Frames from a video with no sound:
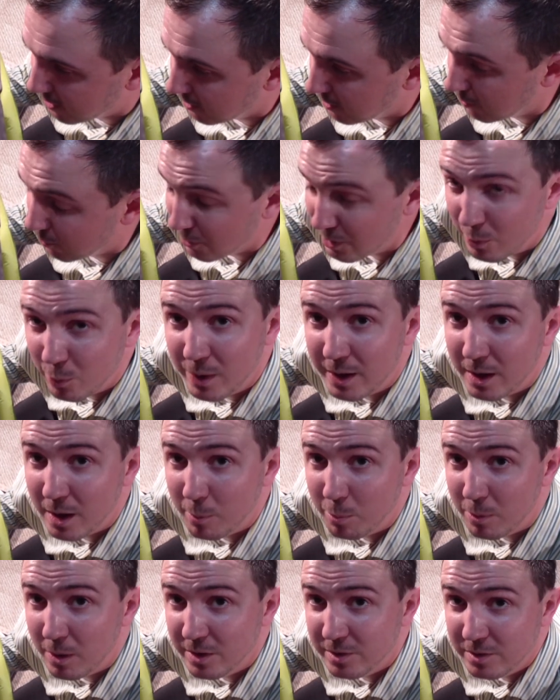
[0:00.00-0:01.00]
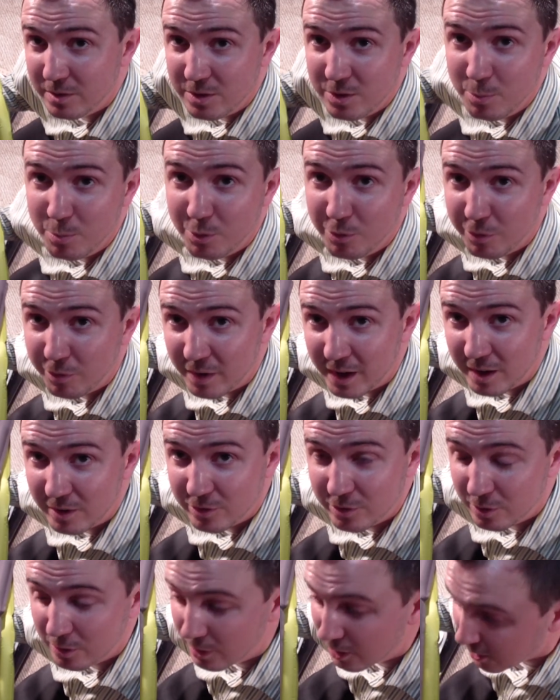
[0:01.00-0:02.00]
And when you wake up rested, you move
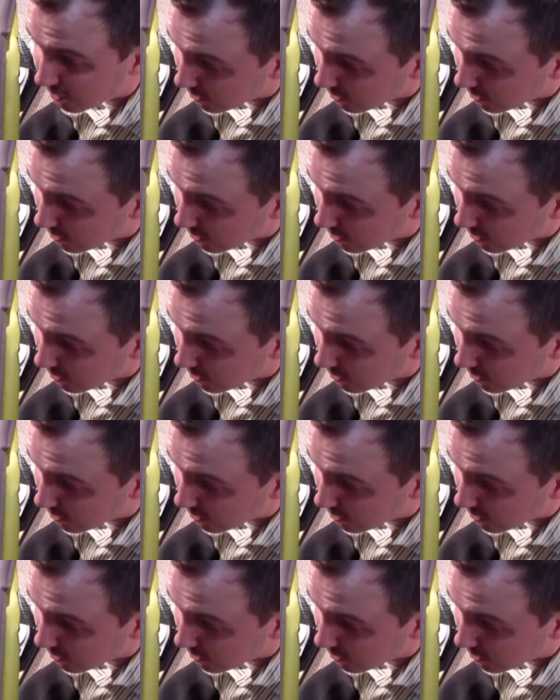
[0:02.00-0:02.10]
faster.